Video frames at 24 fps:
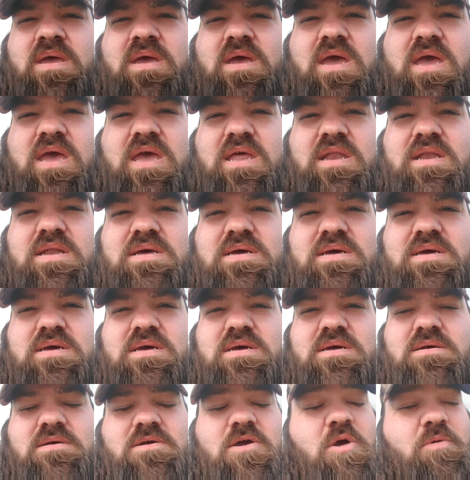And uh,
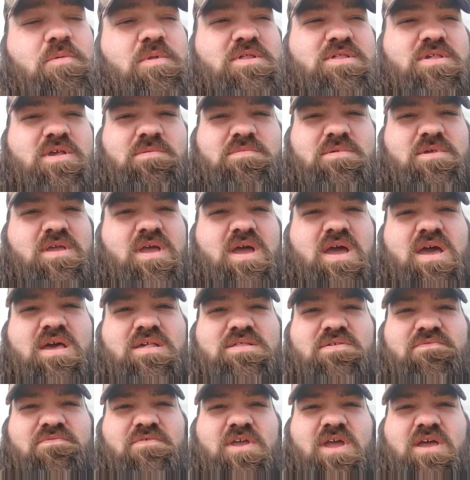hope this helps you
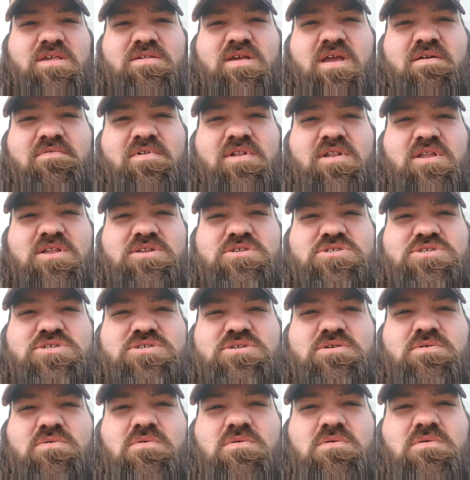guys if you guys are having clutch
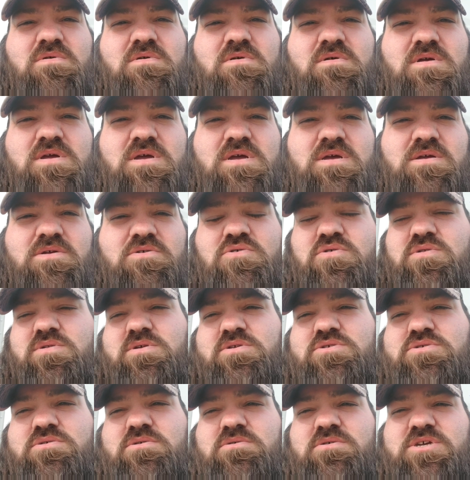or uh, cruise
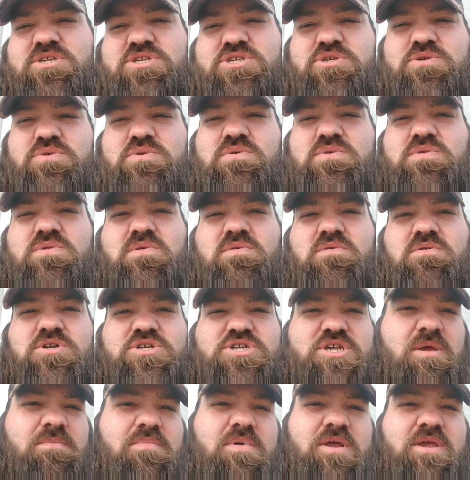control issues or
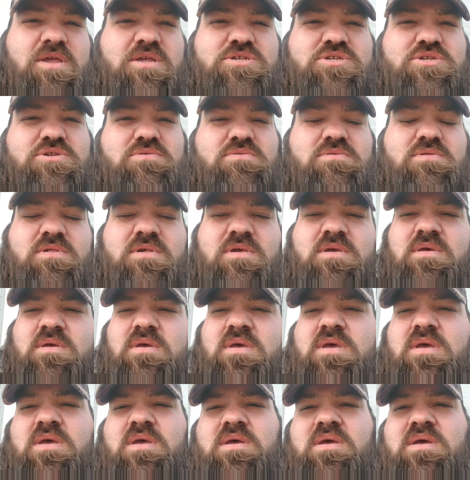jake brake issues
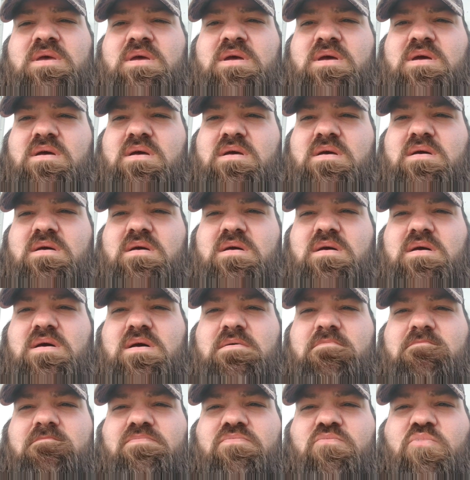
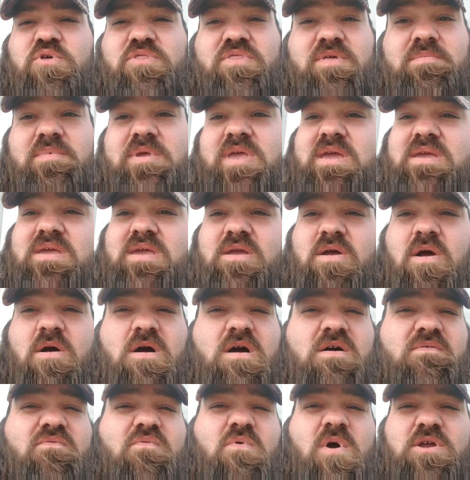um, with them kicking
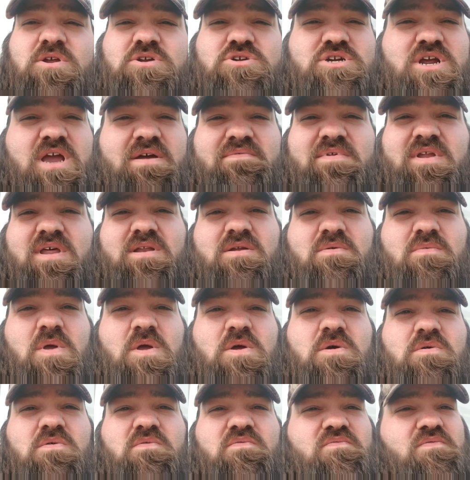off while you're driving down the
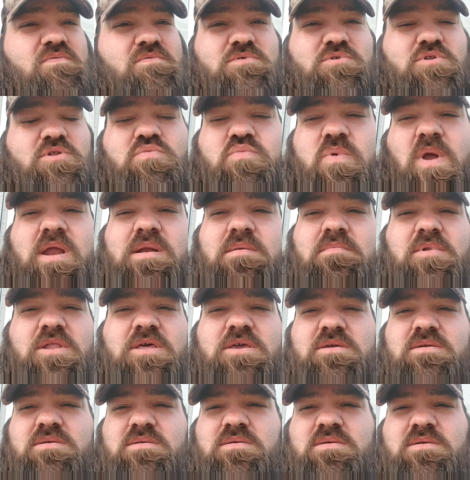road just randomly.